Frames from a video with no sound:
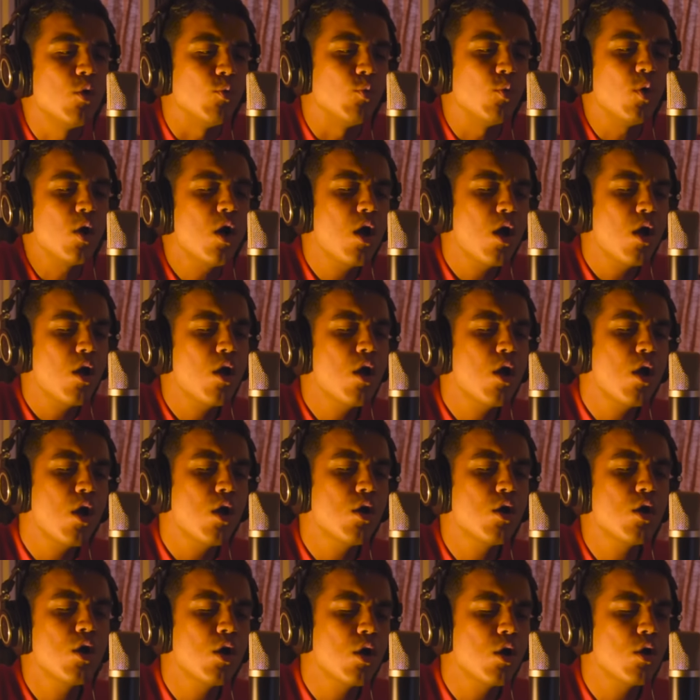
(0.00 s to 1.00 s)

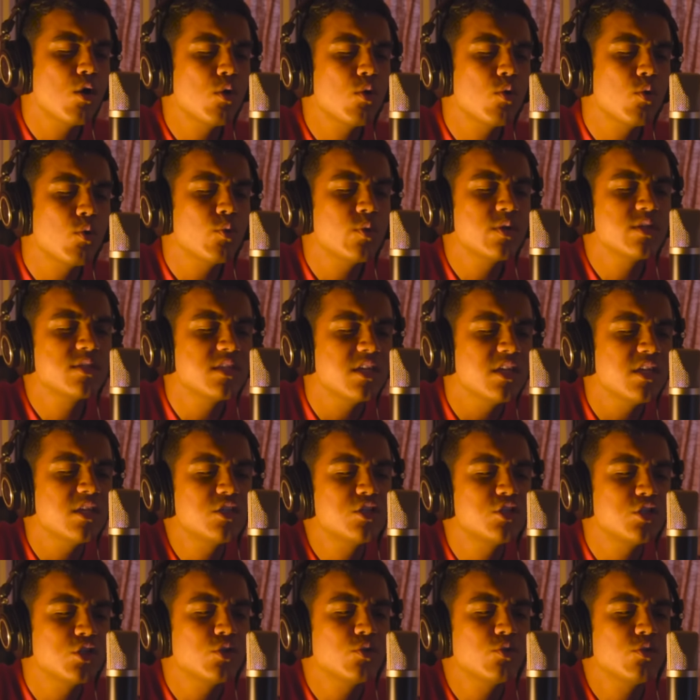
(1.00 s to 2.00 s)
Whoa, is
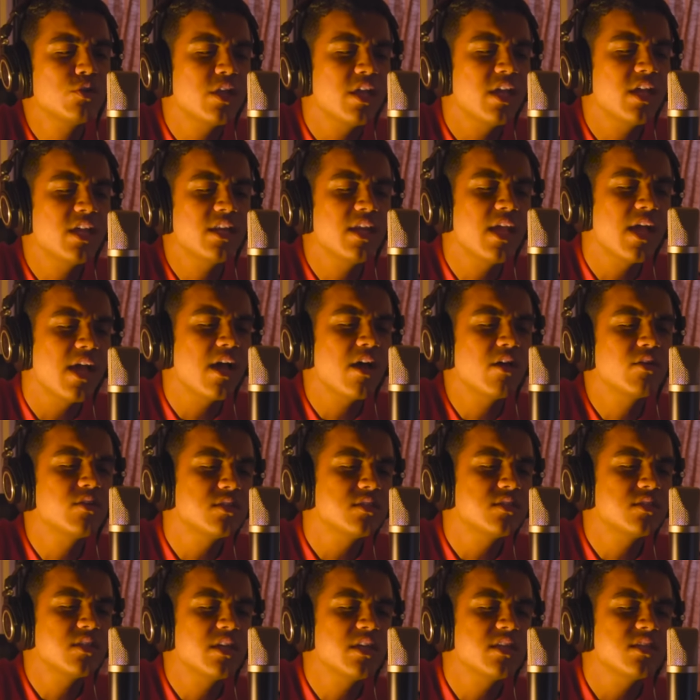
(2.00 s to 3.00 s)
it too late now to
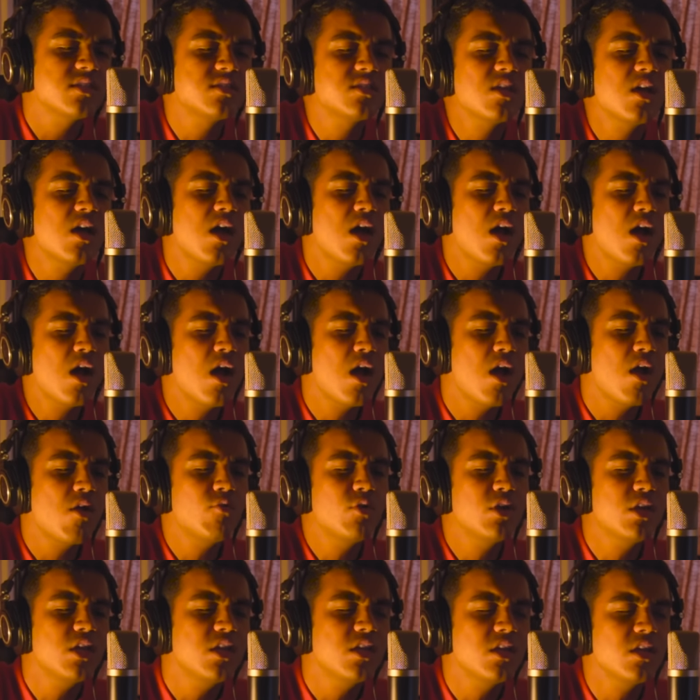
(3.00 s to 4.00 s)
say
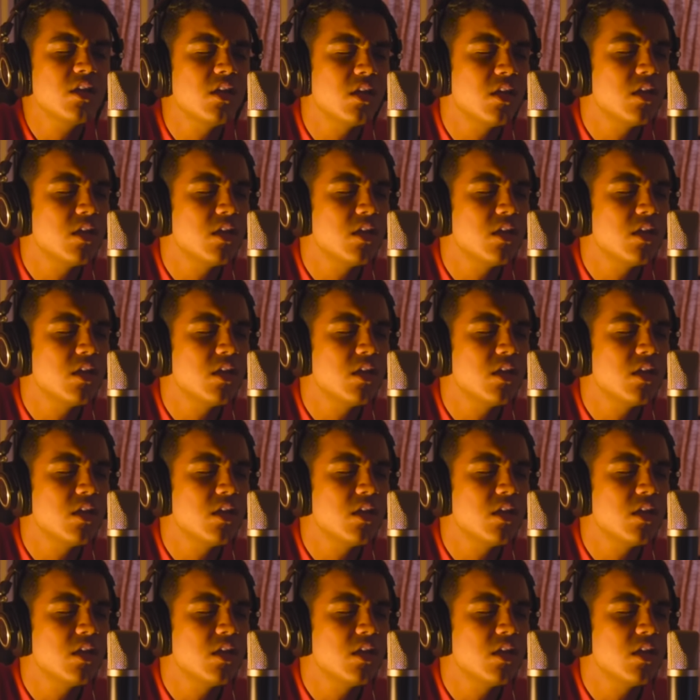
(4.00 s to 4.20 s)
sorry?